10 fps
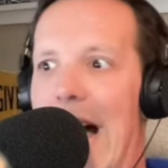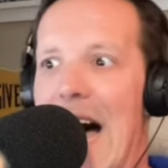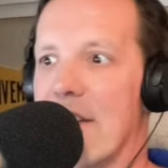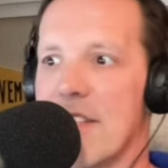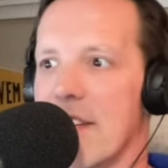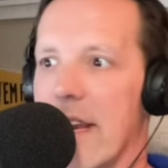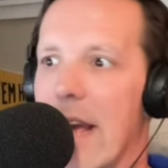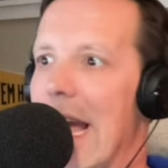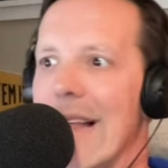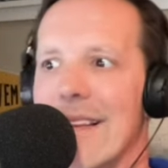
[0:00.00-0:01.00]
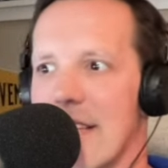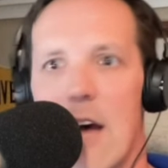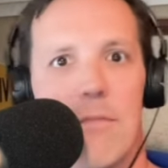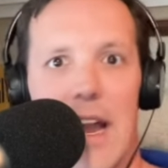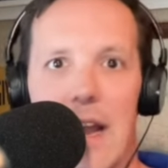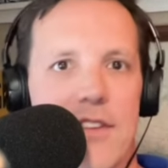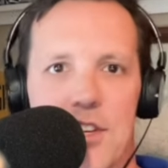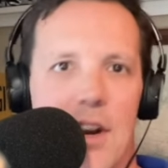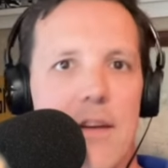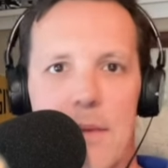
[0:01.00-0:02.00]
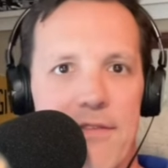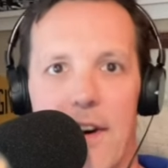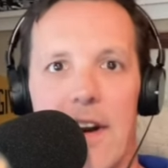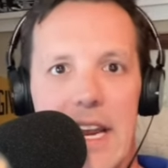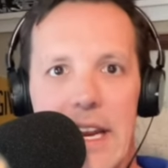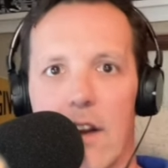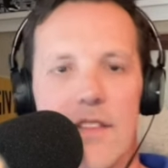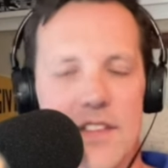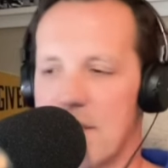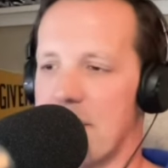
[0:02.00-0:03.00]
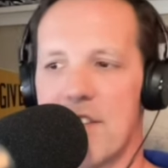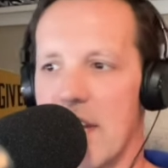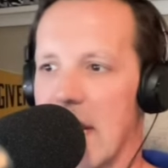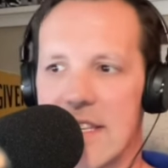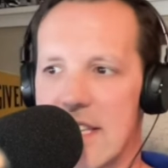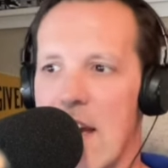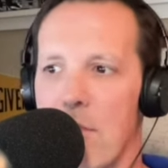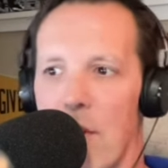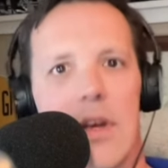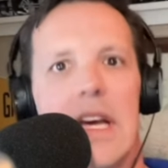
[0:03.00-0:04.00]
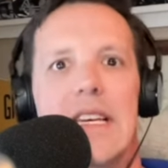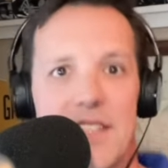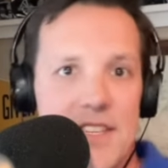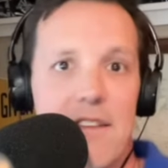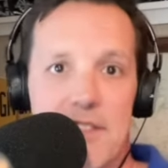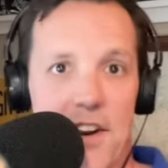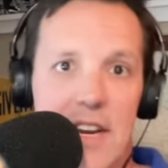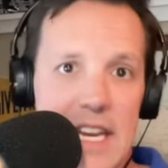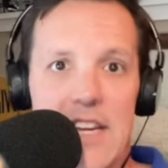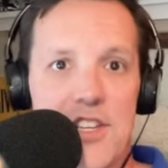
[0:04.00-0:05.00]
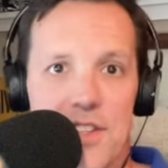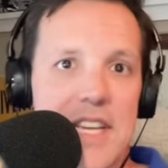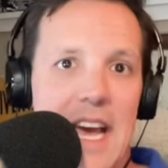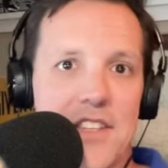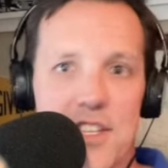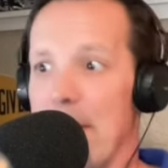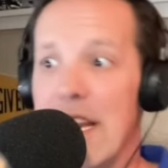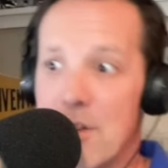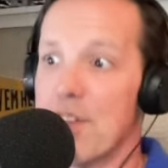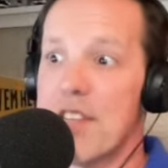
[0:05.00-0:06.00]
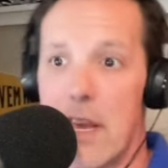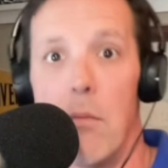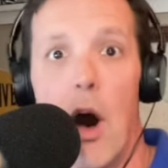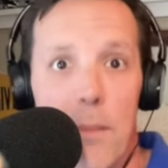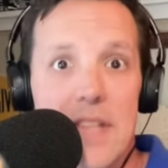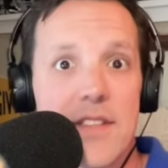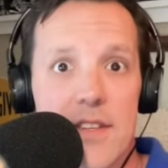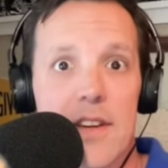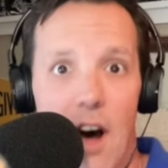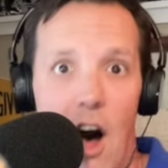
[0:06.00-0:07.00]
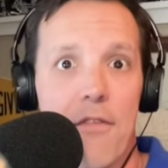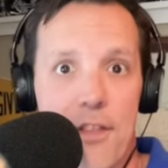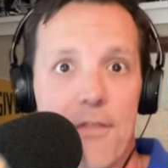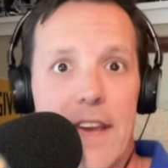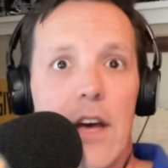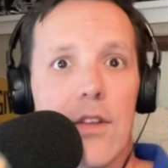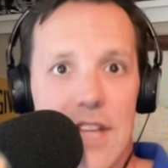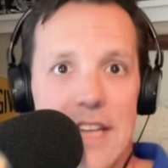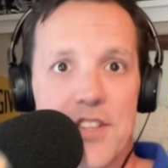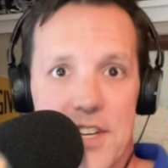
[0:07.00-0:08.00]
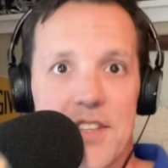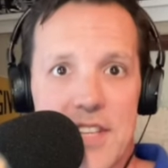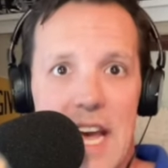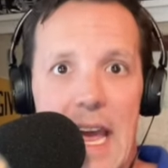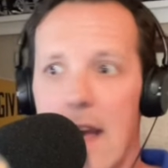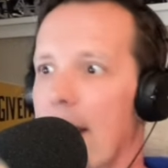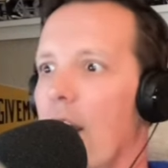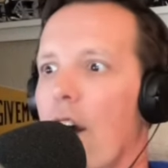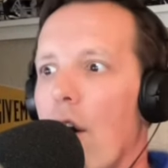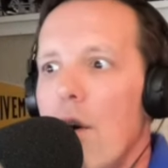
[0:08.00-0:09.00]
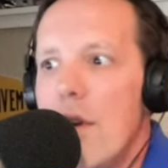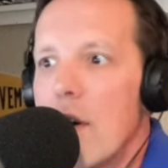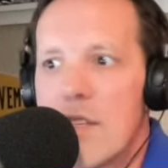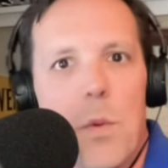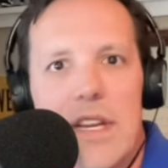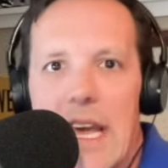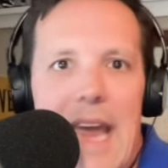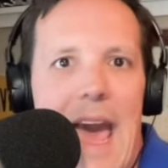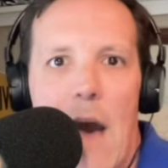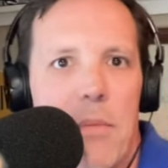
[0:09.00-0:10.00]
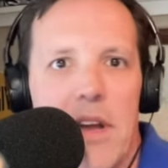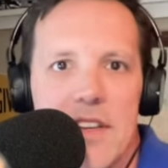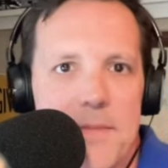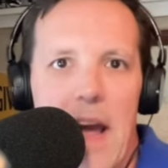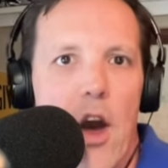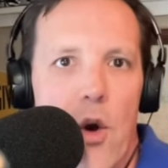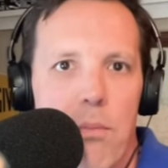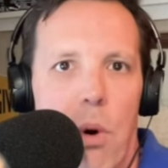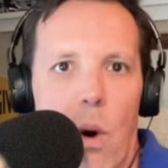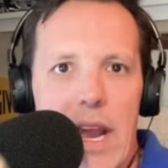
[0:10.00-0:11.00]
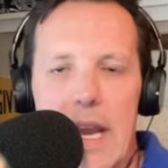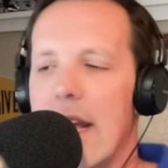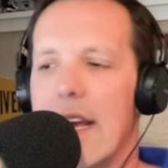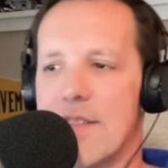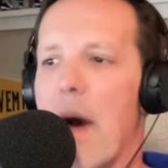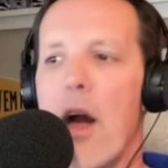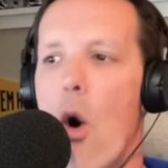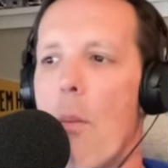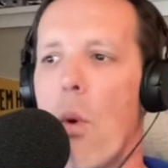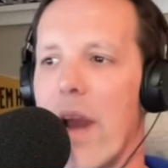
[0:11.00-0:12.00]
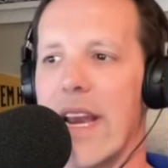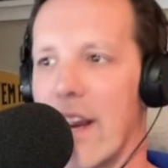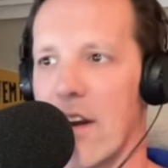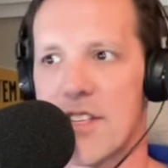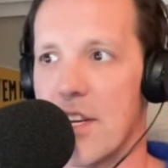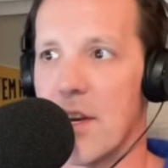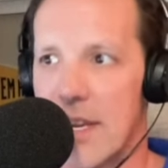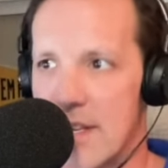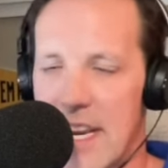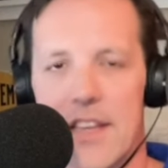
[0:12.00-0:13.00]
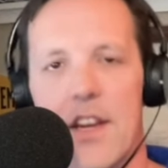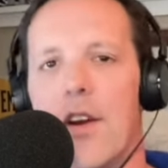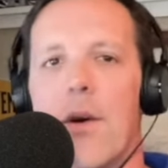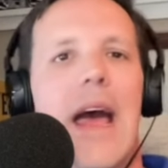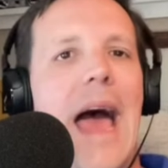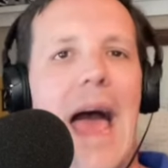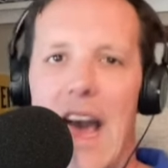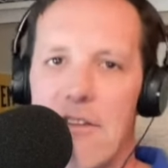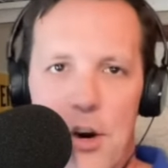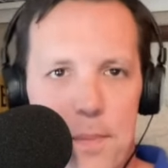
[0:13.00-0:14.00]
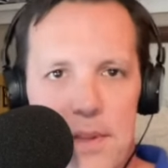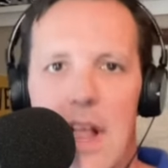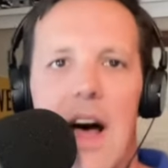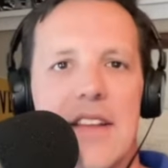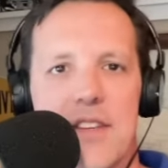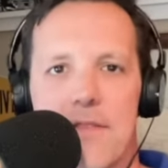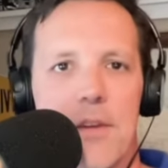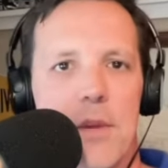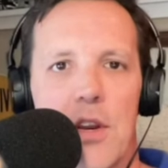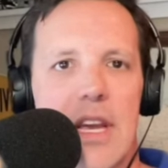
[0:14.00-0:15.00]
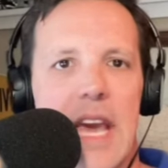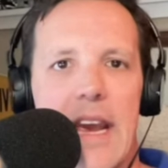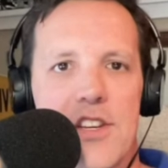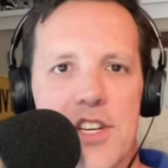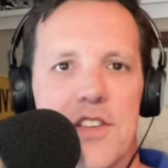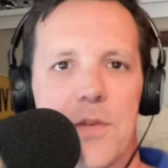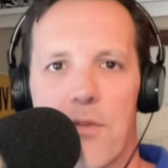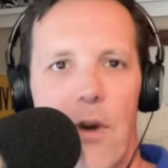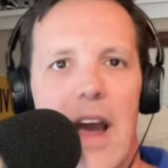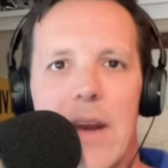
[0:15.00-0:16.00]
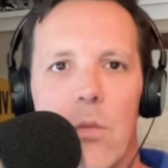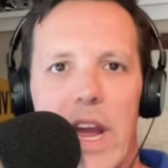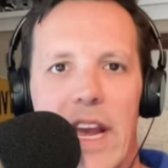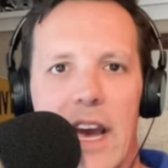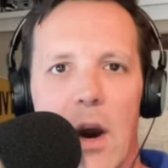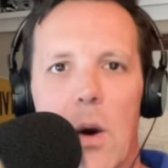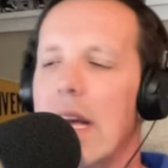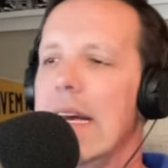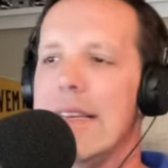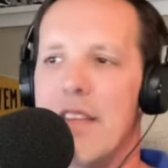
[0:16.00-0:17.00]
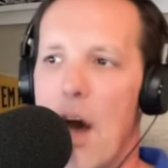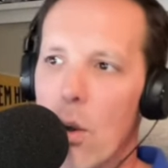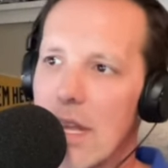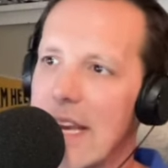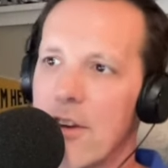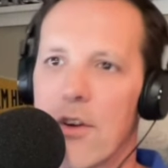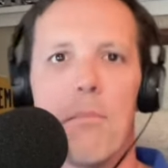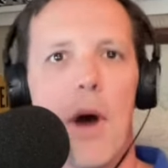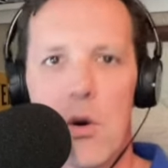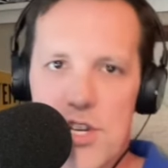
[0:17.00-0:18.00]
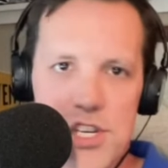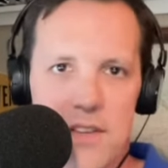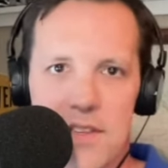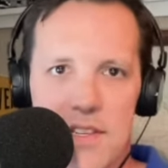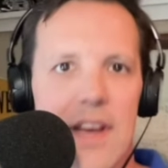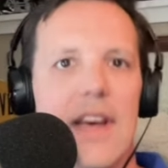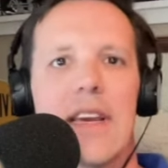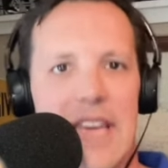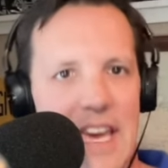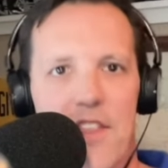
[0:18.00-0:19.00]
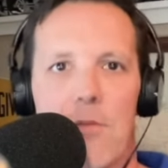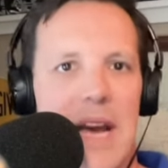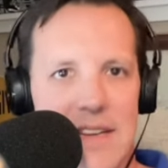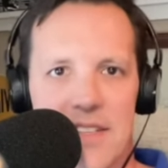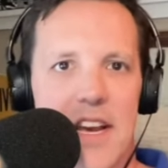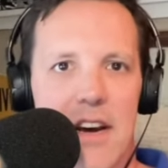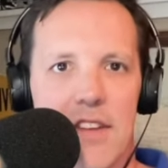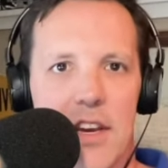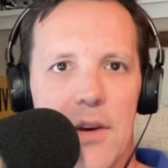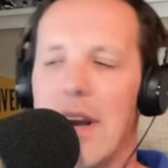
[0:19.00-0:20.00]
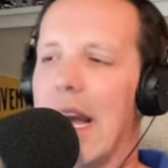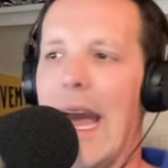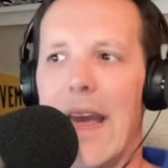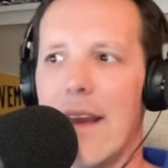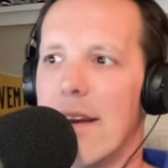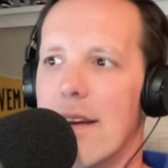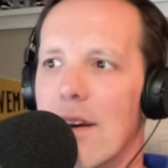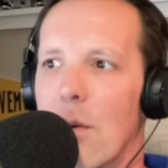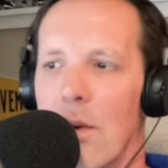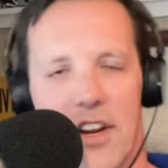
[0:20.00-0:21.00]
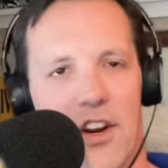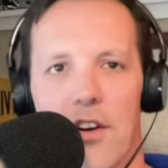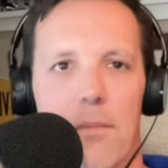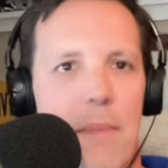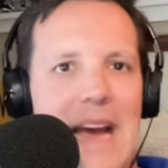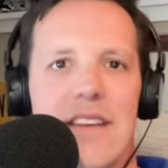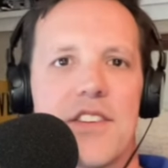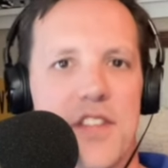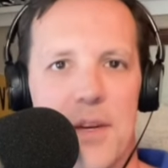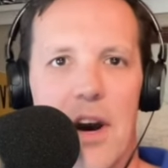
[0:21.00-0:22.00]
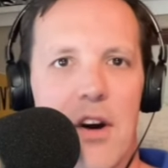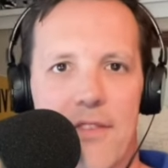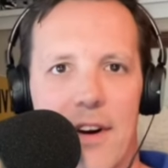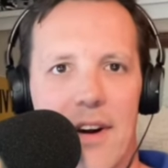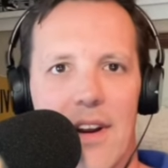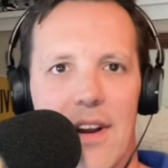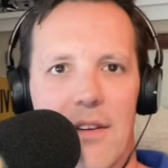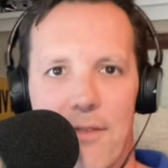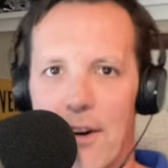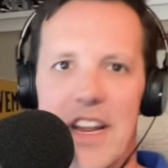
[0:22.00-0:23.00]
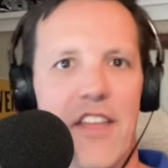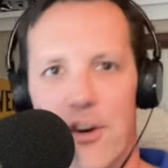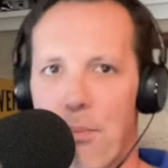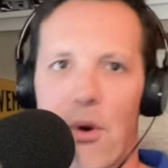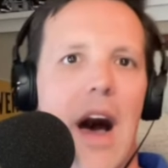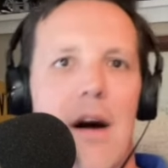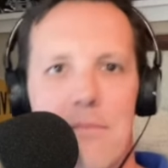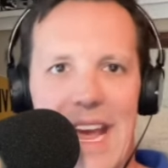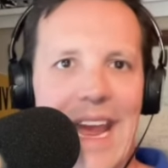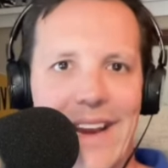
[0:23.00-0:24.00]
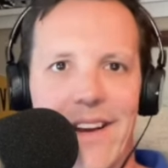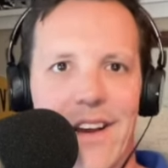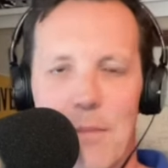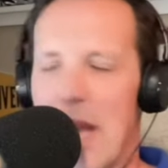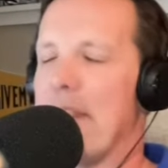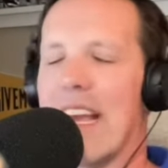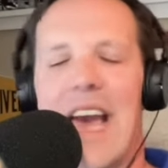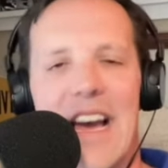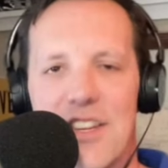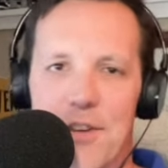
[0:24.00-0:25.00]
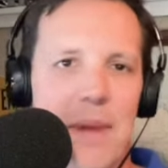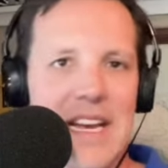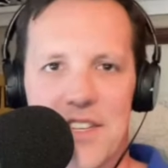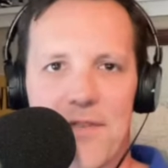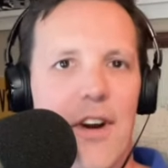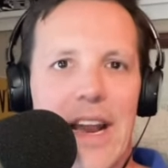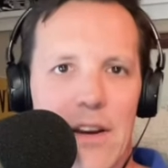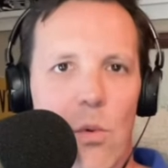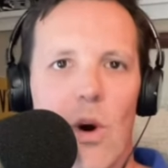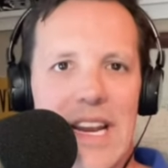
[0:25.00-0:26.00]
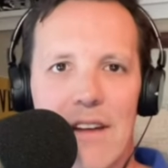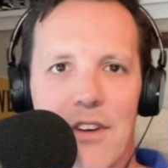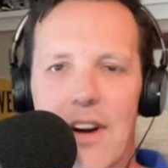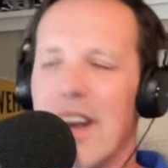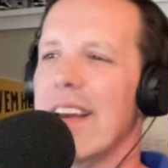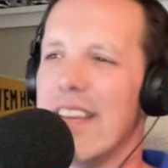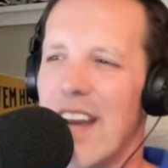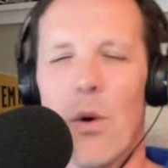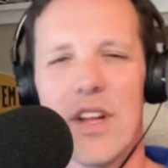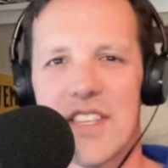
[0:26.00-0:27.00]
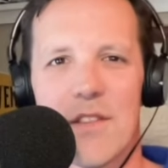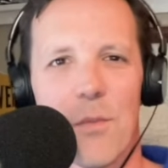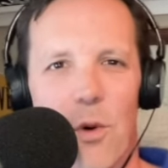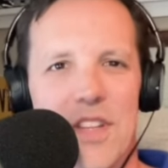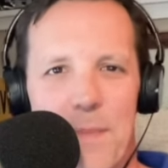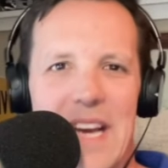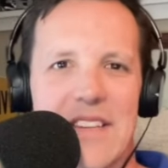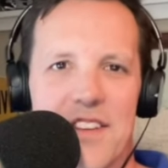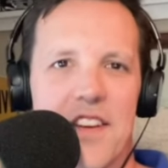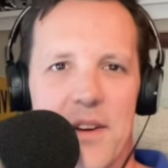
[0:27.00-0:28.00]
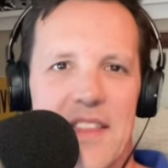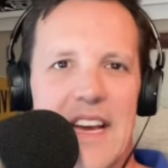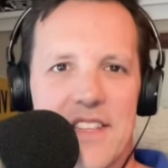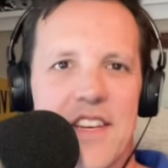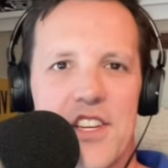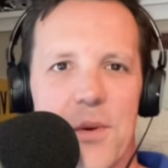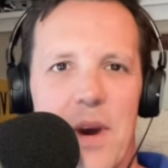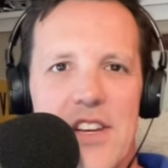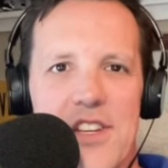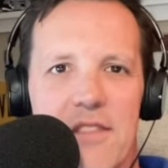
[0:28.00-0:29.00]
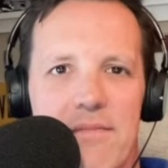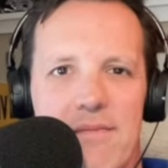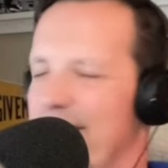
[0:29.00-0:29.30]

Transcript: Obviously, listen, I'm not even trying to be funny here. This is just an example. Steve Sarkisian's had some interesting moments off the field, let's just say. Who knows what can happen is my whole point here. So you continue to have open lines of communications with Ryan Wingo. Don't let your emotions get the best of you. Hey, when a girl passes you over for another prom date, maybe the guy's your best friend, whatever. You know what's best to do in that situation?